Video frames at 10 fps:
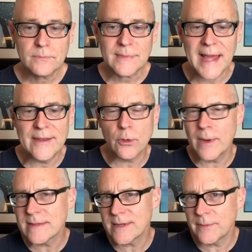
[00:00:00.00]
and they're
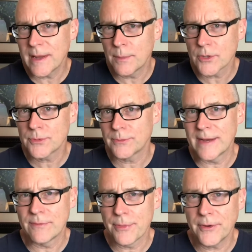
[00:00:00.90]
raising the reimbursement
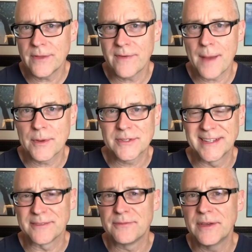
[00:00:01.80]
rate from 35%
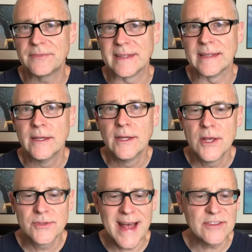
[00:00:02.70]
to 50%.
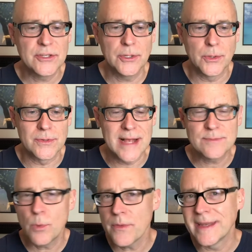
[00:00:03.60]
So that's huge.
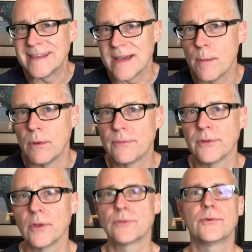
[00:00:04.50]
That's more than a double for
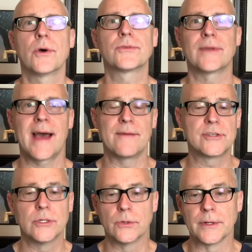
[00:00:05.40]
those folks who have
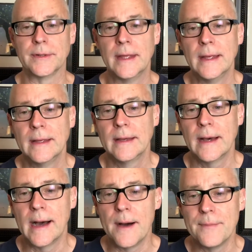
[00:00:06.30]
children
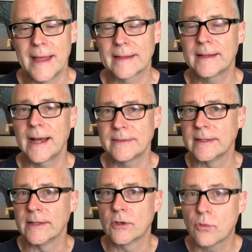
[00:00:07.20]
that got
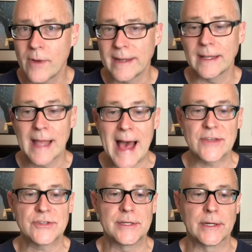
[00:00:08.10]
the credit
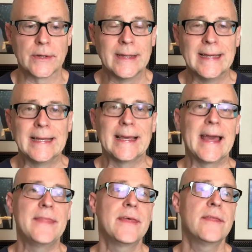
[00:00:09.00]
last year.
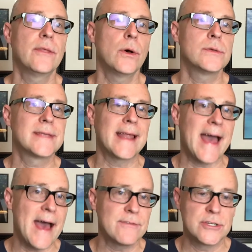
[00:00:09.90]
And then those that
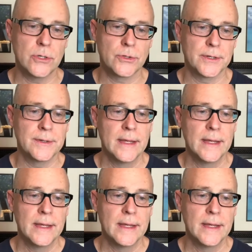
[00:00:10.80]
have children,